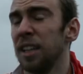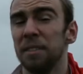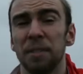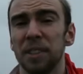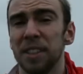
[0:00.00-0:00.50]

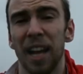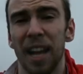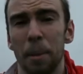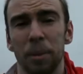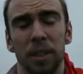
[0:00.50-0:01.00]
even if it's
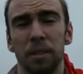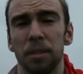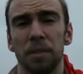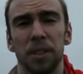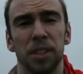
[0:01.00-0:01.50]
not happy,
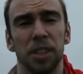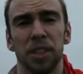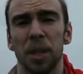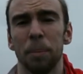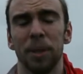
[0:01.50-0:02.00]
even if it's
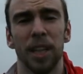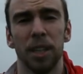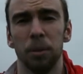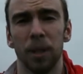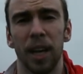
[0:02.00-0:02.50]
just something
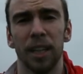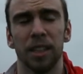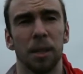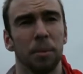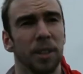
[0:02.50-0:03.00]
that you
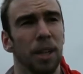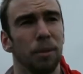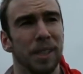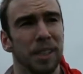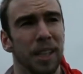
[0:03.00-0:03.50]
like, something that
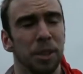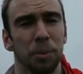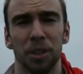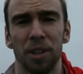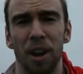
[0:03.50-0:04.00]
resonates
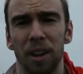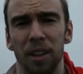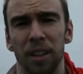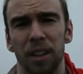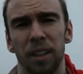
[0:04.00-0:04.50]
with your
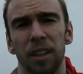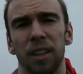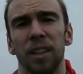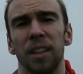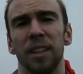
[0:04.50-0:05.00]
heart.
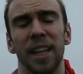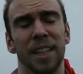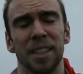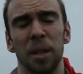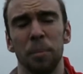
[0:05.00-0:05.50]

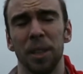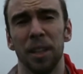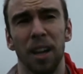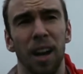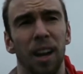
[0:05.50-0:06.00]
That has helped me
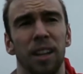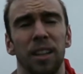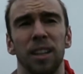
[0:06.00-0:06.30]
a lot.